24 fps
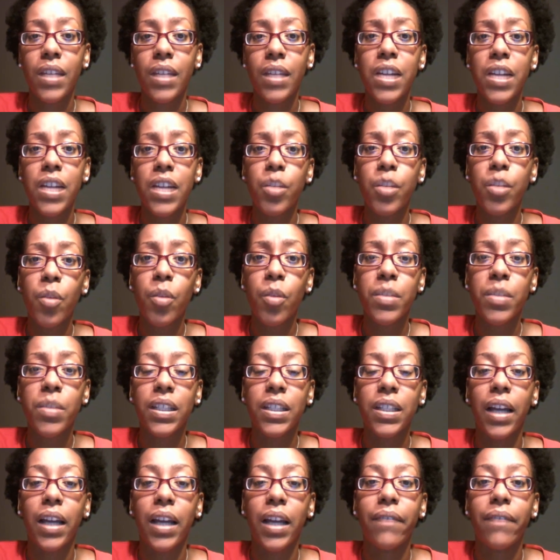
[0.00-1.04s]
and their purpose in
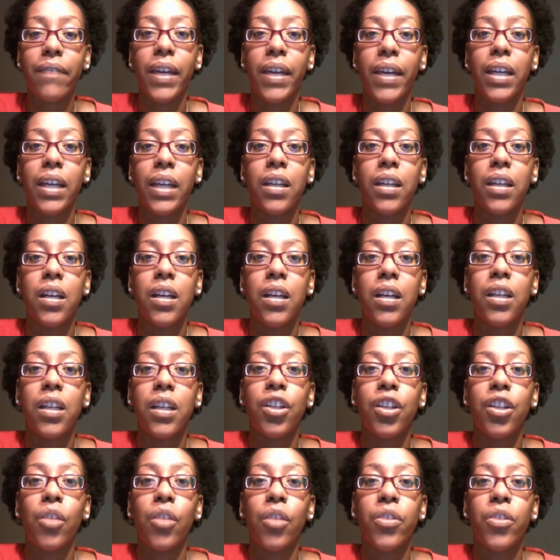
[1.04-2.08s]
life. And you
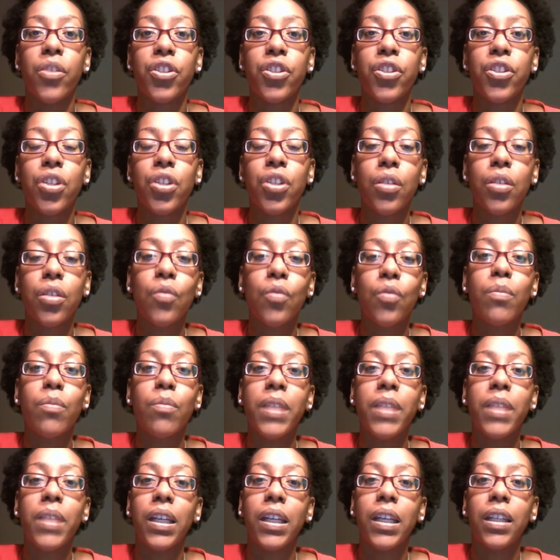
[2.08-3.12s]
know, there's too
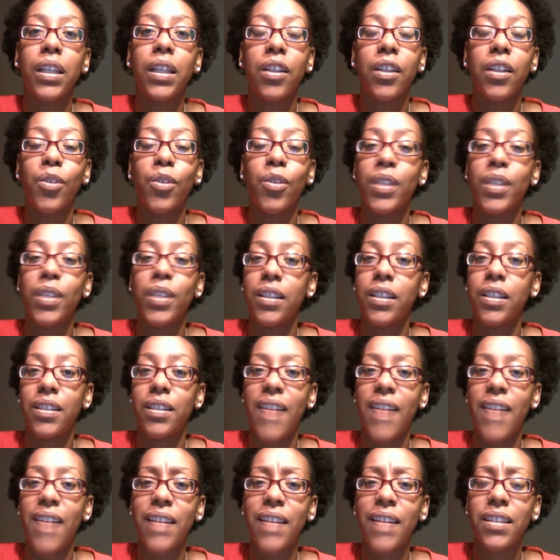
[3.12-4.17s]
many, you know, and, and it's
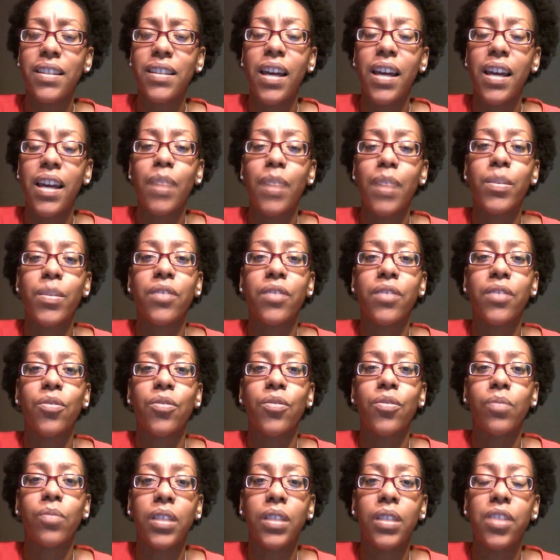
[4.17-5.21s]
sad to say, but there's
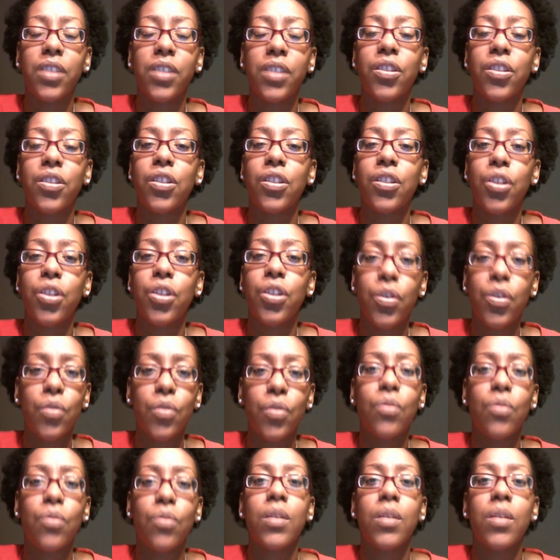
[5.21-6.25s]
really just
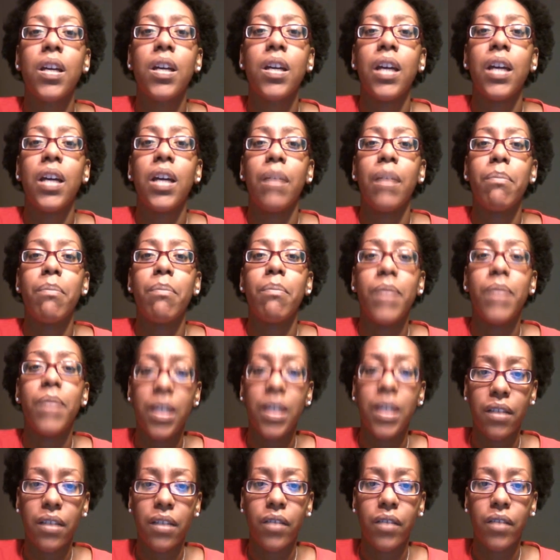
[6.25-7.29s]
too
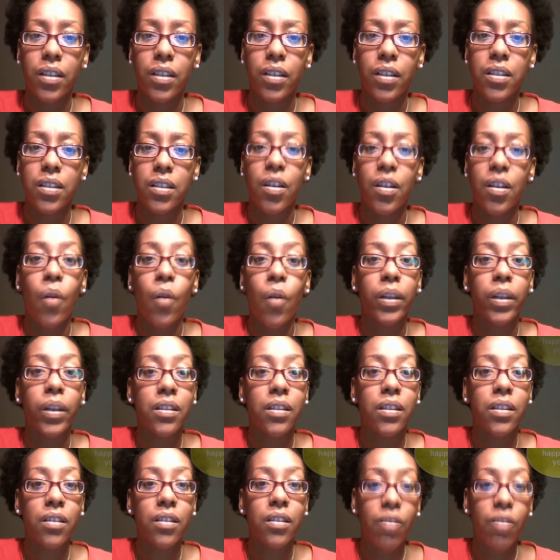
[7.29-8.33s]
many of us going
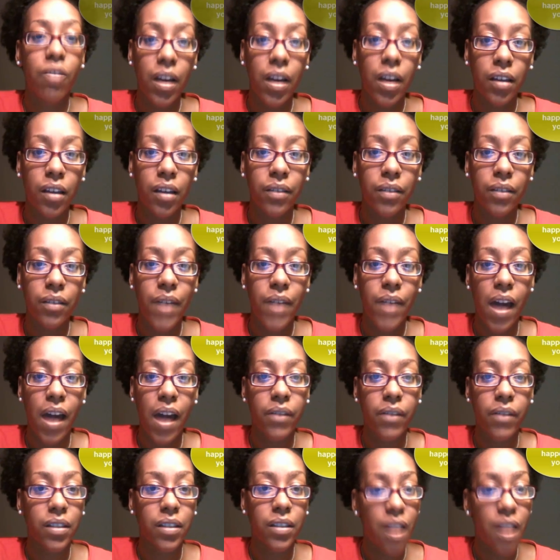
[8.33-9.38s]
to the grave
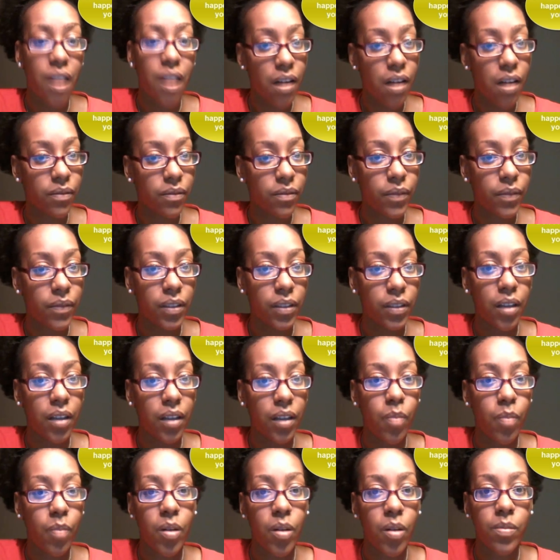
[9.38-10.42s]
having not fulfilled our
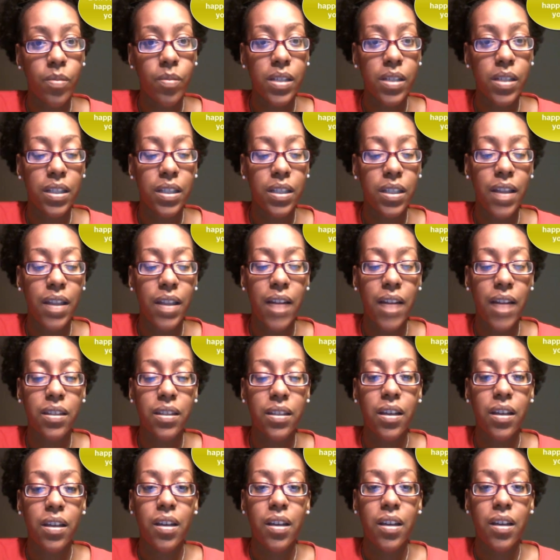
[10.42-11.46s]
purpose, and that's
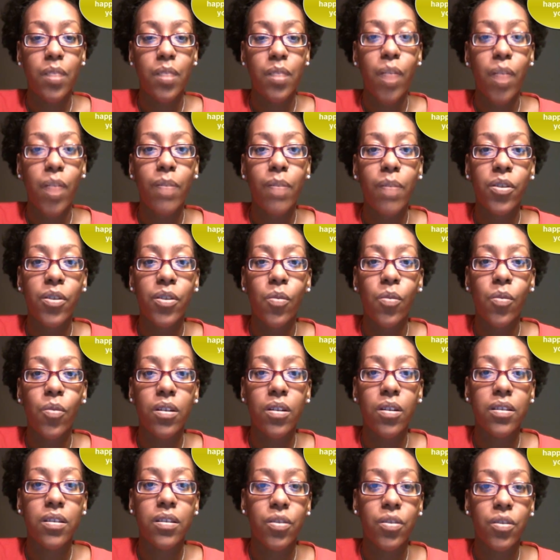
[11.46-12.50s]
probably the
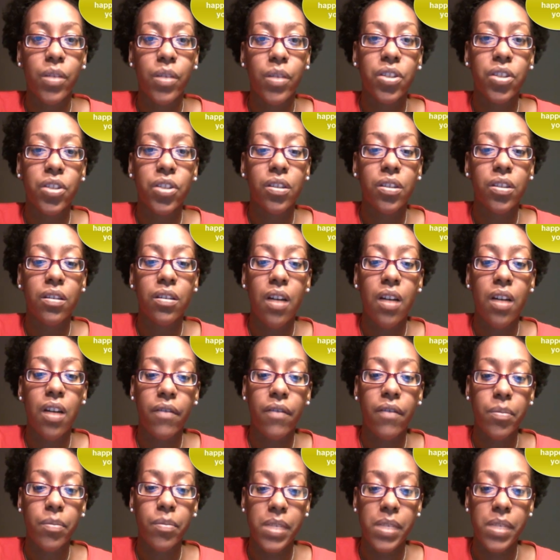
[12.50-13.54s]
worst situation to
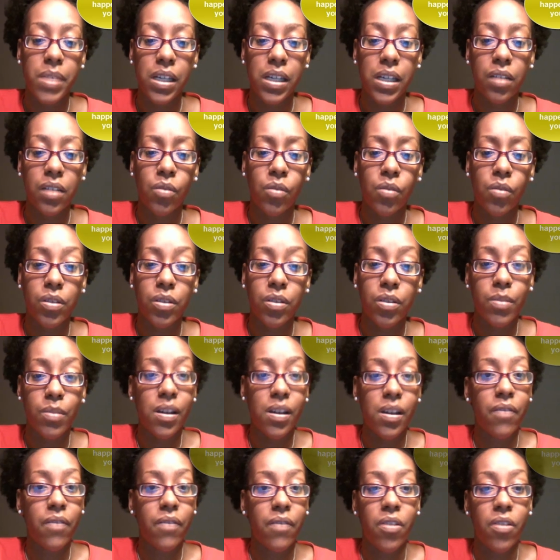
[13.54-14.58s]
ever be in or to be
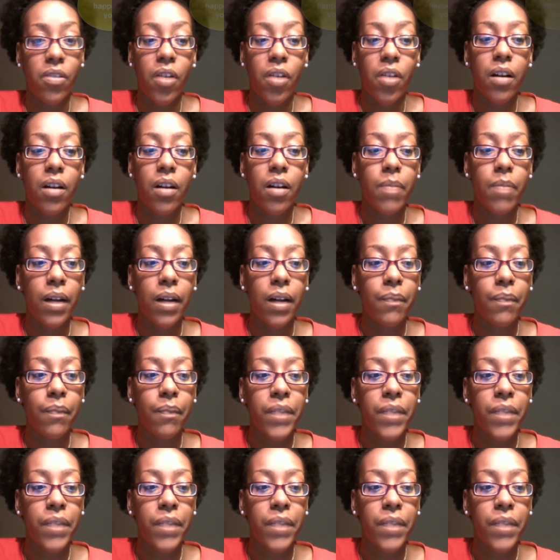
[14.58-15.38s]
ever thought about.